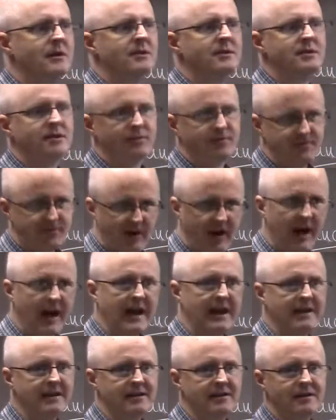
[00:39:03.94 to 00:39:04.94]

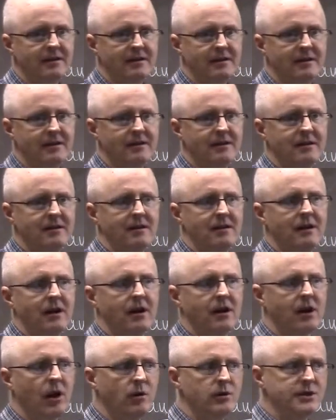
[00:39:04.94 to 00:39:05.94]
defined a
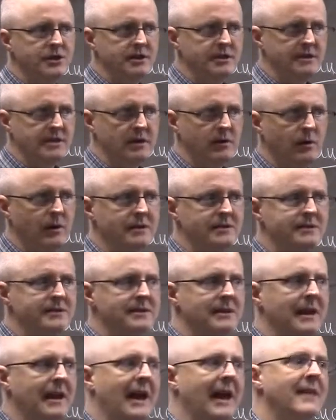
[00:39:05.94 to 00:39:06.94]
Cauchy sequence,
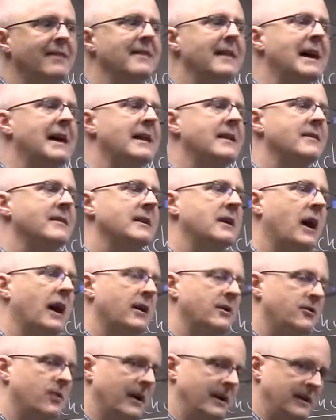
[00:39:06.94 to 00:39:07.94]
and then the
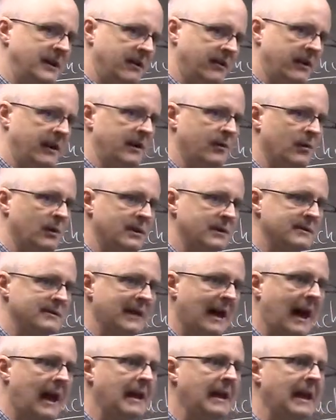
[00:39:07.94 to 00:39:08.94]
criterion was
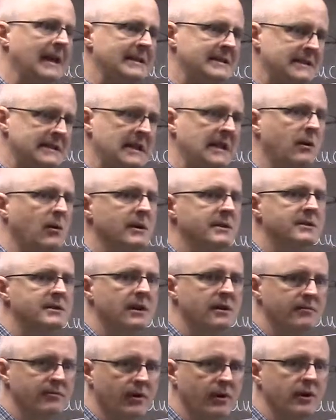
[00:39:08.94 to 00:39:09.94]
that a sequence
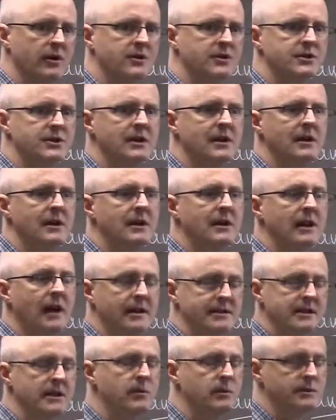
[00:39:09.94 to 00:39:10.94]
converged, a
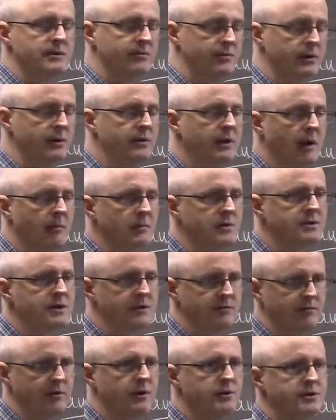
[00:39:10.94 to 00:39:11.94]
sequence of real numbers
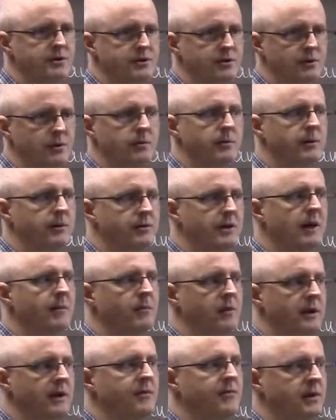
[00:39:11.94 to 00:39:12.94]
converges to a real
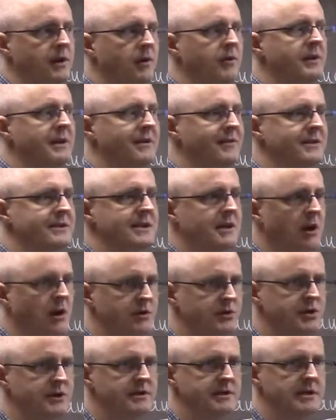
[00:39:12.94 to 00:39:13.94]
number if and only if it's a
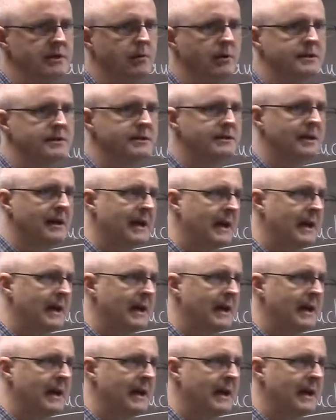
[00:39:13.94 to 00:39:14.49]
Cauchy sequence.